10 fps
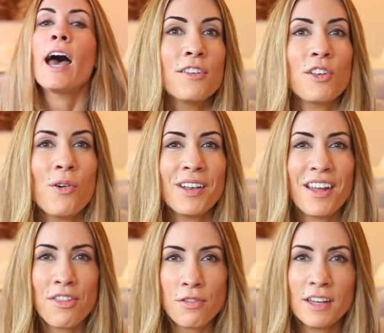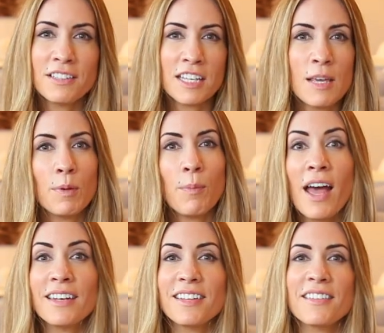So another thing to keep in
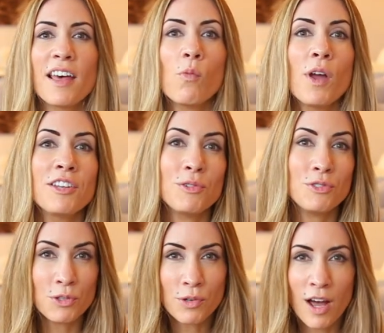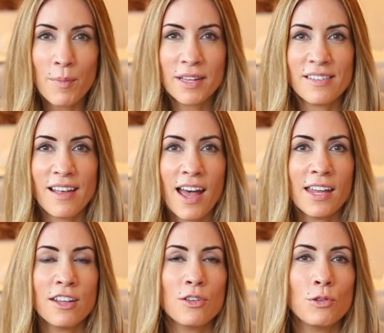mind is that when you do come
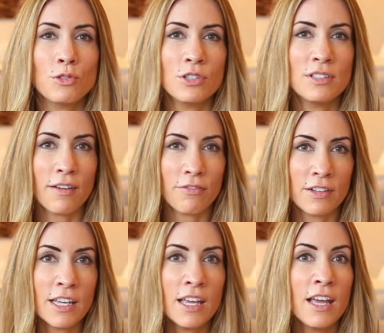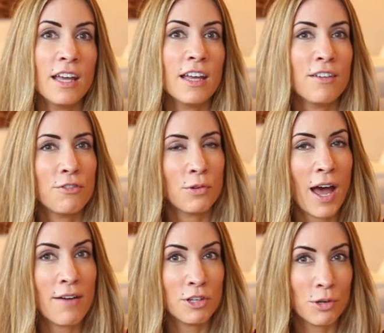inside, you should definitely, if you
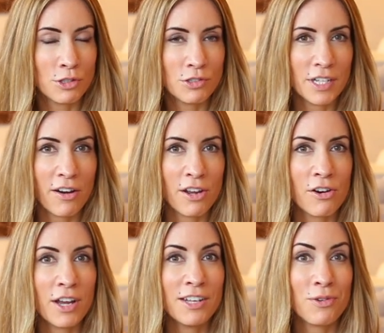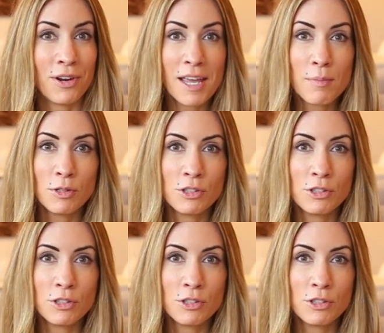have a Yorkshire Terrier and you are able